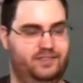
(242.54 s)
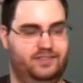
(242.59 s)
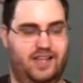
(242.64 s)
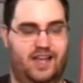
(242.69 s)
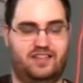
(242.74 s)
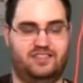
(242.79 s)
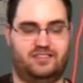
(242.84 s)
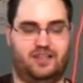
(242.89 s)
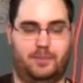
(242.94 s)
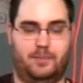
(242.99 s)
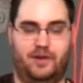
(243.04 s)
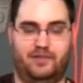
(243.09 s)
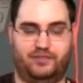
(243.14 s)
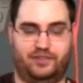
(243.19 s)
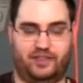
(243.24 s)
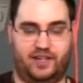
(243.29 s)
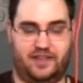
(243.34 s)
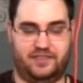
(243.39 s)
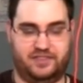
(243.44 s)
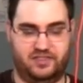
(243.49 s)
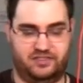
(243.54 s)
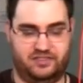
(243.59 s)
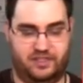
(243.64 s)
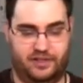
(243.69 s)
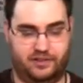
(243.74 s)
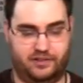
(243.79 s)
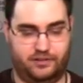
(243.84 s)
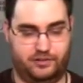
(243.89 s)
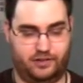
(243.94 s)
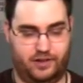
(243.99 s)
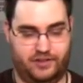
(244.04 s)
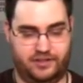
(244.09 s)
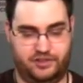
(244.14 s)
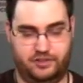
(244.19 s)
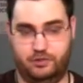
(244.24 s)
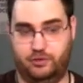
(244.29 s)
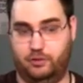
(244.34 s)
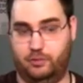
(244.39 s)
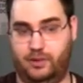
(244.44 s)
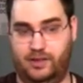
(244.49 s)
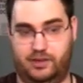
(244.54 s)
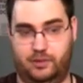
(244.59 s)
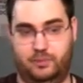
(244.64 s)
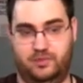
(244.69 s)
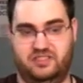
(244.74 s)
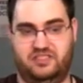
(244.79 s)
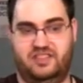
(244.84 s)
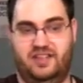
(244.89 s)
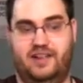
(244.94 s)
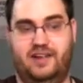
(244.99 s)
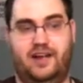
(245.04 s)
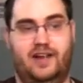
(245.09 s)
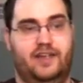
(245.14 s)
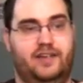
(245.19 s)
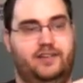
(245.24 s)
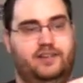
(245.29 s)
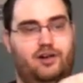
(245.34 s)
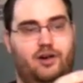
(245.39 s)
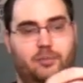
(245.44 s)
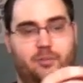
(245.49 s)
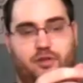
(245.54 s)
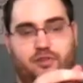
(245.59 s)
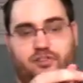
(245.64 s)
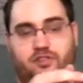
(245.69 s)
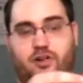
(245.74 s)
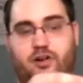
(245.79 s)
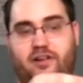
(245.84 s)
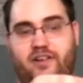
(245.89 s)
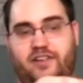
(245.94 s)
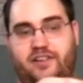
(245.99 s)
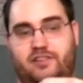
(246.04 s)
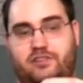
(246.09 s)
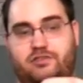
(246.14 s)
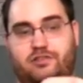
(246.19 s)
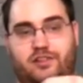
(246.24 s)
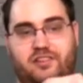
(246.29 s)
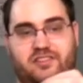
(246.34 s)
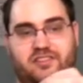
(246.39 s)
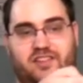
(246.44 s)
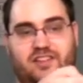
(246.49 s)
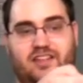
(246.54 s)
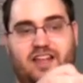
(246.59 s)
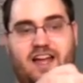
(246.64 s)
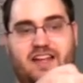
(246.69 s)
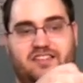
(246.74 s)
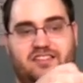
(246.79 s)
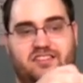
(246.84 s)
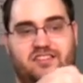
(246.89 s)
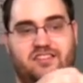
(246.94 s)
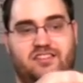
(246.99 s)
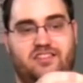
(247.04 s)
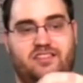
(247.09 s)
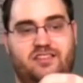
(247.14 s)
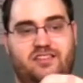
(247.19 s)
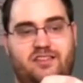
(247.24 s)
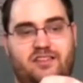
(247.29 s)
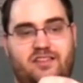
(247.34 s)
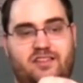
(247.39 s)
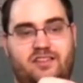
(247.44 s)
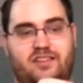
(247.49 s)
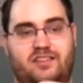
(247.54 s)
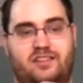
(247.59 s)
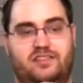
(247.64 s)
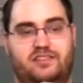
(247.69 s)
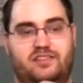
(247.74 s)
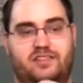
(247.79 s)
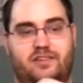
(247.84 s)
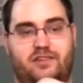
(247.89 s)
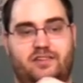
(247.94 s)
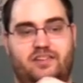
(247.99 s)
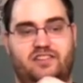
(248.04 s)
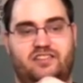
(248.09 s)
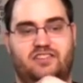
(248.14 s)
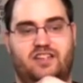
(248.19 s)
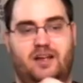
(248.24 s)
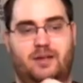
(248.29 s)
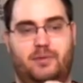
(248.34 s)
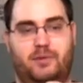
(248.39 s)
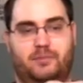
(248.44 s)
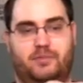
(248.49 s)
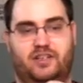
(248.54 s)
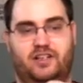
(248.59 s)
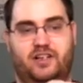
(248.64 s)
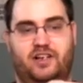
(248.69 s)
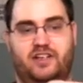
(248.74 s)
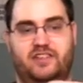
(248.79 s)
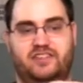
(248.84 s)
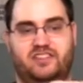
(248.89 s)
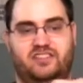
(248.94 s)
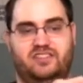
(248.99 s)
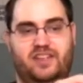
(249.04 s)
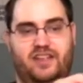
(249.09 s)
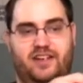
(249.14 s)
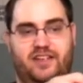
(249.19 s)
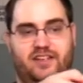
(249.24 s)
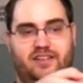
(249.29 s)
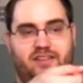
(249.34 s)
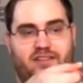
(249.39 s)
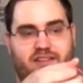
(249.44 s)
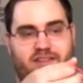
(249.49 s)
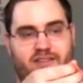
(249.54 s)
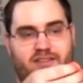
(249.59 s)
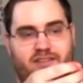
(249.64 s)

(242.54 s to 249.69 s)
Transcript: last time I forgot the snare and tried to do it while it was set, I almost caught it across the glasses. So this time I'm going to unset it.